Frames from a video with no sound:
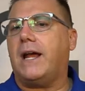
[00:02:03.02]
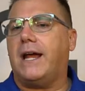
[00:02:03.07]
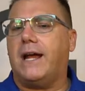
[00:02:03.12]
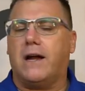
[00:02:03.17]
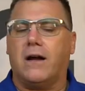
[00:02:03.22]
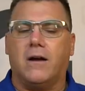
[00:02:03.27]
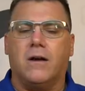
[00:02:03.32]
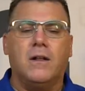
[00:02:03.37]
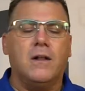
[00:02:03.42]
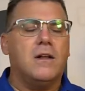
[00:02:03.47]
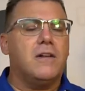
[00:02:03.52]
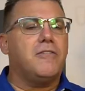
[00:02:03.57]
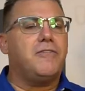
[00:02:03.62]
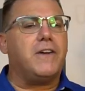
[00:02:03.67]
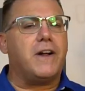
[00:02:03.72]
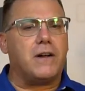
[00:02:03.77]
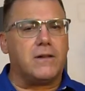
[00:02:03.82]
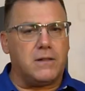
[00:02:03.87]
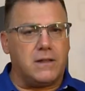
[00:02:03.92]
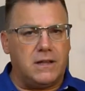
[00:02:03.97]
hair
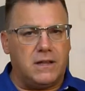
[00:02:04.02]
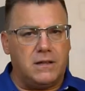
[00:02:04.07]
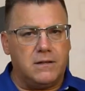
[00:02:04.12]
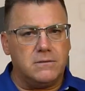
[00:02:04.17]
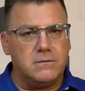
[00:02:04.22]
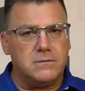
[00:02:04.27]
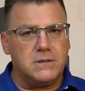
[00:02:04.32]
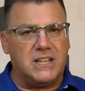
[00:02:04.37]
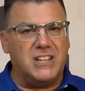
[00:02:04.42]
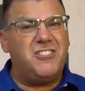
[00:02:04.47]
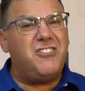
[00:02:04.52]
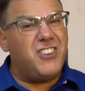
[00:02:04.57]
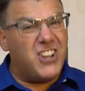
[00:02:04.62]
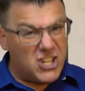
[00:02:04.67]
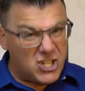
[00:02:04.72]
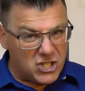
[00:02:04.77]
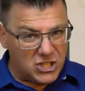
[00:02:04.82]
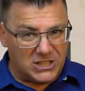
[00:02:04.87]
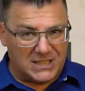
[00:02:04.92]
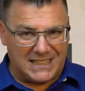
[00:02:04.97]
fairly
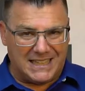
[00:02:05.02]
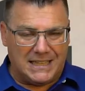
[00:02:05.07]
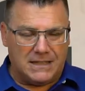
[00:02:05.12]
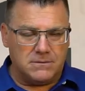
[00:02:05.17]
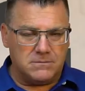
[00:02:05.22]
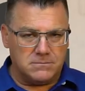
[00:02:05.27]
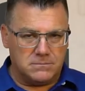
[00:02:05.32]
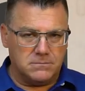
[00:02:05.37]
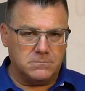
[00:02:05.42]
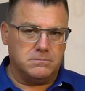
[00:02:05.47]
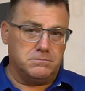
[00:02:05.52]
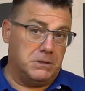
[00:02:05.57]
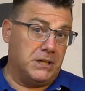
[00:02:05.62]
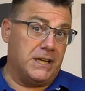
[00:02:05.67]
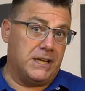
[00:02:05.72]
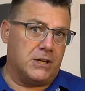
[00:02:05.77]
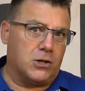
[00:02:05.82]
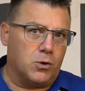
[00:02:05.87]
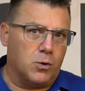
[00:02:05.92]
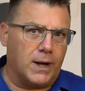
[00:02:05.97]
efficiently,
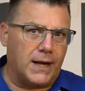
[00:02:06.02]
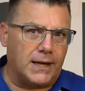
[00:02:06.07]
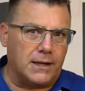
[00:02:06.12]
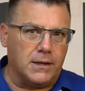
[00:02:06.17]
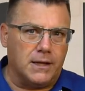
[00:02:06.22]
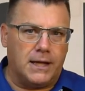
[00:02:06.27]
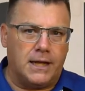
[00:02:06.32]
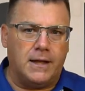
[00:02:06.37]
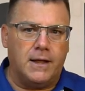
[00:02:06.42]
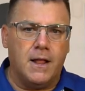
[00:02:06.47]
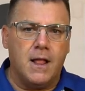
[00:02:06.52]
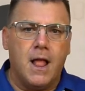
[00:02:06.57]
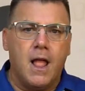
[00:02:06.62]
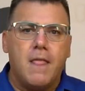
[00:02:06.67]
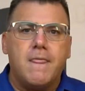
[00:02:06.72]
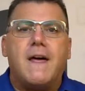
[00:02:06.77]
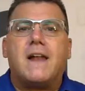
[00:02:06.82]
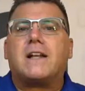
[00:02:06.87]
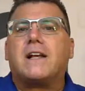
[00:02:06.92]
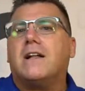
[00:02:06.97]
meaning quickly,
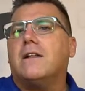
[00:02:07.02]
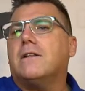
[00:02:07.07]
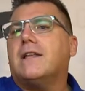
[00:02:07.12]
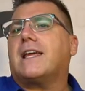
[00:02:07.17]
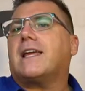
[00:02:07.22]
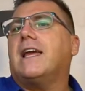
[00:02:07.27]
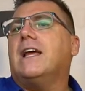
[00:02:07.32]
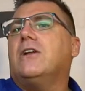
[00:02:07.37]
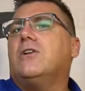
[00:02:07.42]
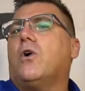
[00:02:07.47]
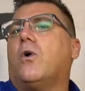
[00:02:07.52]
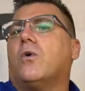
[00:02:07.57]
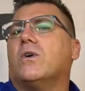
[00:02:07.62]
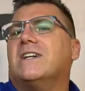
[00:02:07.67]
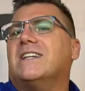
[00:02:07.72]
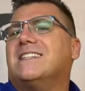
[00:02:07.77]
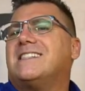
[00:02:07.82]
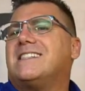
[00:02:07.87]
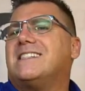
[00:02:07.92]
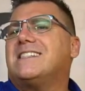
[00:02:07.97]
that clicking
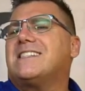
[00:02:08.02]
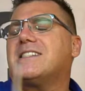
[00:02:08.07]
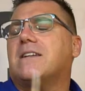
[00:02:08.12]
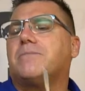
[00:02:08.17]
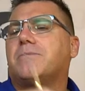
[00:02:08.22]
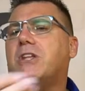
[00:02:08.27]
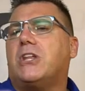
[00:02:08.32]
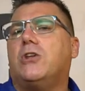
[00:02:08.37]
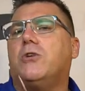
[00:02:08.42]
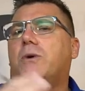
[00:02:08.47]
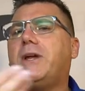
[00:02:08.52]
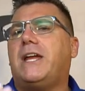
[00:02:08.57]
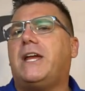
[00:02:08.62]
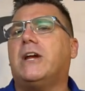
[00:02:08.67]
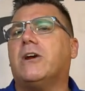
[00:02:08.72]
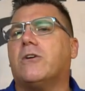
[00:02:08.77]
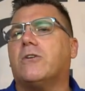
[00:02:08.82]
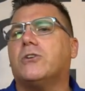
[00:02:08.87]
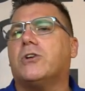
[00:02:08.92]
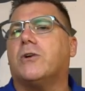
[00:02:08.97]
noise is something you
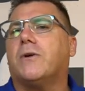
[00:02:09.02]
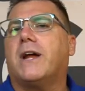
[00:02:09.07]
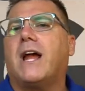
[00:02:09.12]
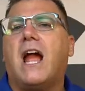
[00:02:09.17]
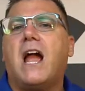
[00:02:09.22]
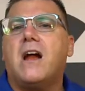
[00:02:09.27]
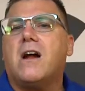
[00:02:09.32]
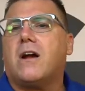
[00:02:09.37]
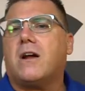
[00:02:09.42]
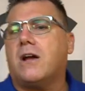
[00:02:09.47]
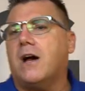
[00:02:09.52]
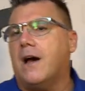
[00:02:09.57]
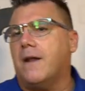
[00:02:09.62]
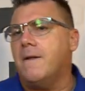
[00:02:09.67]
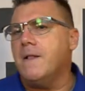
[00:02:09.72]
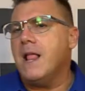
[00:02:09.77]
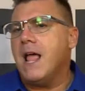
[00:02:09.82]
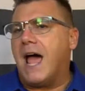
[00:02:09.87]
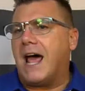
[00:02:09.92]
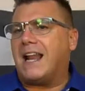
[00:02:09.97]
hear during a haircut,
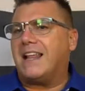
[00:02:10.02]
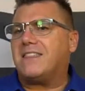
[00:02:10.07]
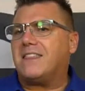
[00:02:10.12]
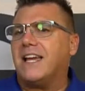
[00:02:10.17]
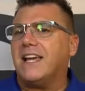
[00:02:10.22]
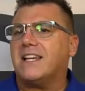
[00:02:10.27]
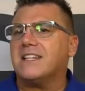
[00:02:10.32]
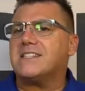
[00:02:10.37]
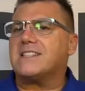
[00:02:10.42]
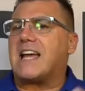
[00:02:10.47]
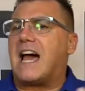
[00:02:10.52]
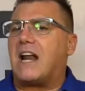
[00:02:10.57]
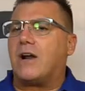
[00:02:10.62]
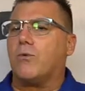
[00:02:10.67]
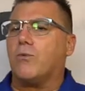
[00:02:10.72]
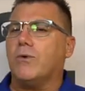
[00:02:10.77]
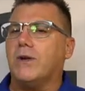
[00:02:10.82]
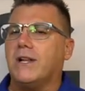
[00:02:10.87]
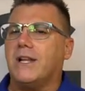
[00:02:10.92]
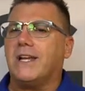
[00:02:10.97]
and I think it's got a
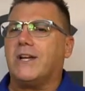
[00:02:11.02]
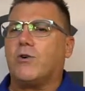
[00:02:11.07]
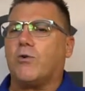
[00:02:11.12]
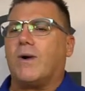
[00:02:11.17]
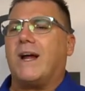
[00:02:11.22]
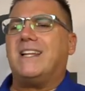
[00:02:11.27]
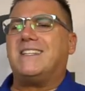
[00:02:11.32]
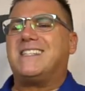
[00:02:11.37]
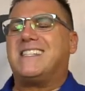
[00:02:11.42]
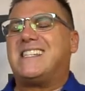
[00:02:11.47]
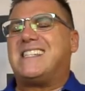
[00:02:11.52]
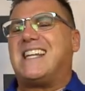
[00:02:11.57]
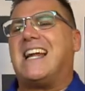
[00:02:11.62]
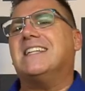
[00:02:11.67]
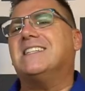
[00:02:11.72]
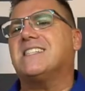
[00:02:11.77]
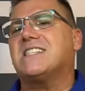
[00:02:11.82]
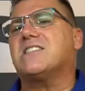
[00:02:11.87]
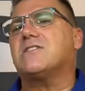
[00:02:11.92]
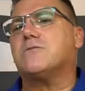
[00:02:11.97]
really great
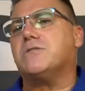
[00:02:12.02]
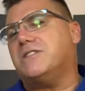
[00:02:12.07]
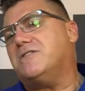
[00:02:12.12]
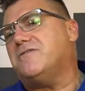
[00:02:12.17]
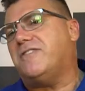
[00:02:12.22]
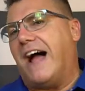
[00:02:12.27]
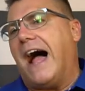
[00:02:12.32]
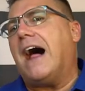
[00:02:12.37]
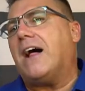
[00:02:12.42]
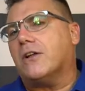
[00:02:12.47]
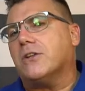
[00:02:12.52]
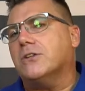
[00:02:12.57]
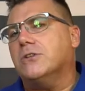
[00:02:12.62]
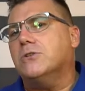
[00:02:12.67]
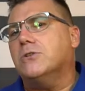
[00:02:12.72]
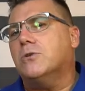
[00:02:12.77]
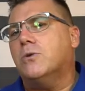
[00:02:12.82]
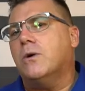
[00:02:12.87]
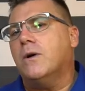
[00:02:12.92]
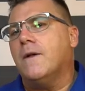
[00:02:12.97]
sensory
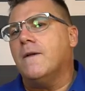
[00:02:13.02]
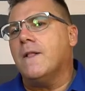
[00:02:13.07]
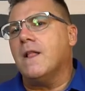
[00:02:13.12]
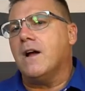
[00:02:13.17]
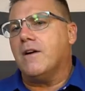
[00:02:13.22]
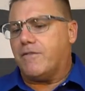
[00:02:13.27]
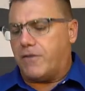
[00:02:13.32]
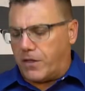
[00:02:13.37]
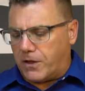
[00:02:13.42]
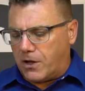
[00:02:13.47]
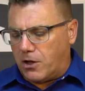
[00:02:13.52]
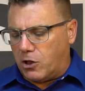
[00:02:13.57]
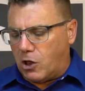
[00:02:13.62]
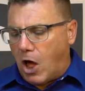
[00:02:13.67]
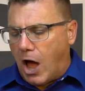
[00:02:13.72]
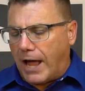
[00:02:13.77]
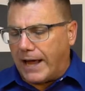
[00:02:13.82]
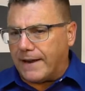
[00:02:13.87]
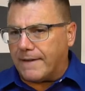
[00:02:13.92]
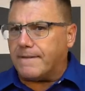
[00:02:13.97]
value for the
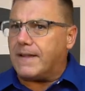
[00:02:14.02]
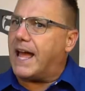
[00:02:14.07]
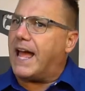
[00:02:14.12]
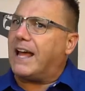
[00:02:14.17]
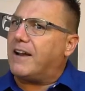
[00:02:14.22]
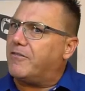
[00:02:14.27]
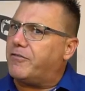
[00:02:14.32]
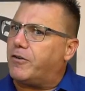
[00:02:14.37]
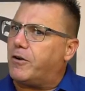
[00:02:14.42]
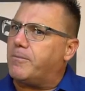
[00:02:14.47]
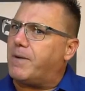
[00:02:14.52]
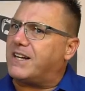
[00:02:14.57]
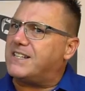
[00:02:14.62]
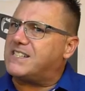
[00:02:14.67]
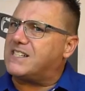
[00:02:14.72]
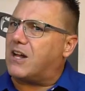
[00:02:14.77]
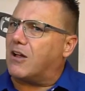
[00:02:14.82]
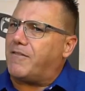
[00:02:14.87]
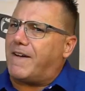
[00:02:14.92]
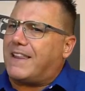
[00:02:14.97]
client and for
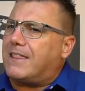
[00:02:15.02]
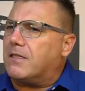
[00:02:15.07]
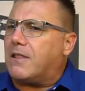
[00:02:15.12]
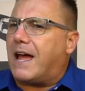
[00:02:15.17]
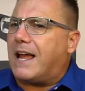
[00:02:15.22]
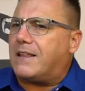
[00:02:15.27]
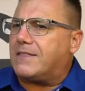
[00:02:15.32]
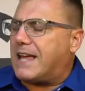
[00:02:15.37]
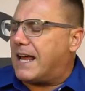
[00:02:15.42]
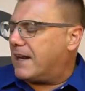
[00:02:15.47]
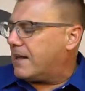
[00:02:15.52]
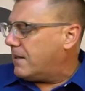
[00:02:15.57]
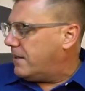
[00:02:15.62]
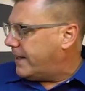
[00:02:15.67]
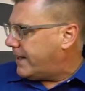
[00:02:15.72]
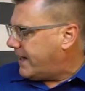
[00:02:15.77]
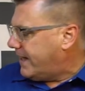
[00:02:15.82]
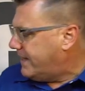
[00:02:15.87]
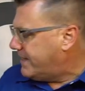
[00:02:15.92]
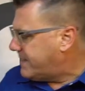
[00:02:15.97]
myself. I like that
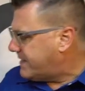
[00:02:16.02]
clicking